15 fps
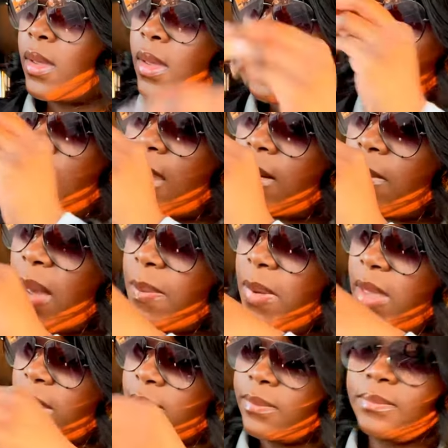and my
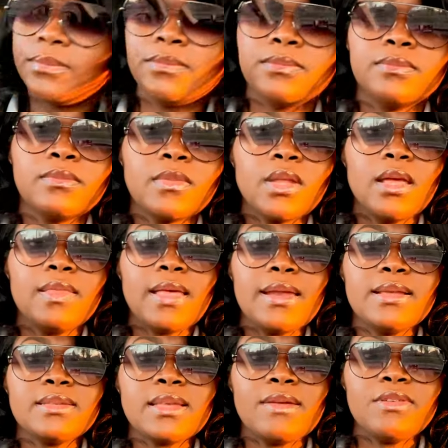pen and that
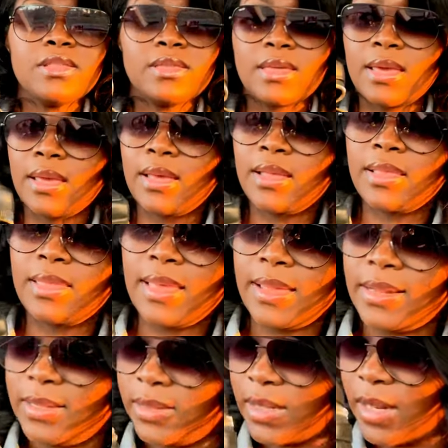is everything that
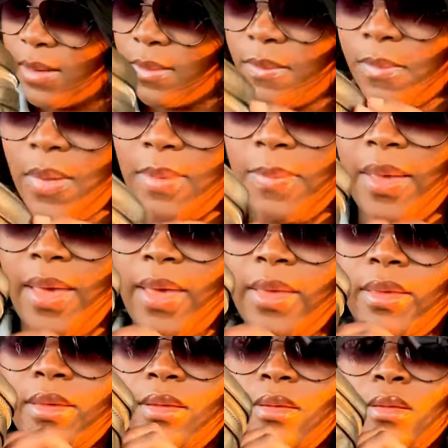is in my
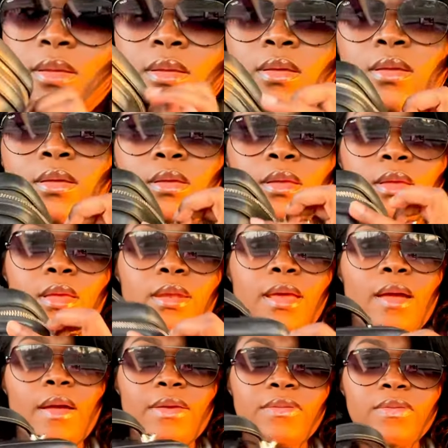bag and
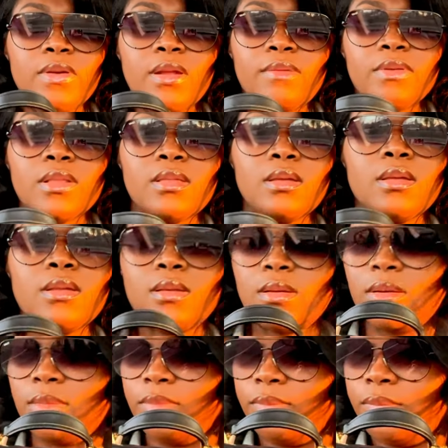how I fit everything in there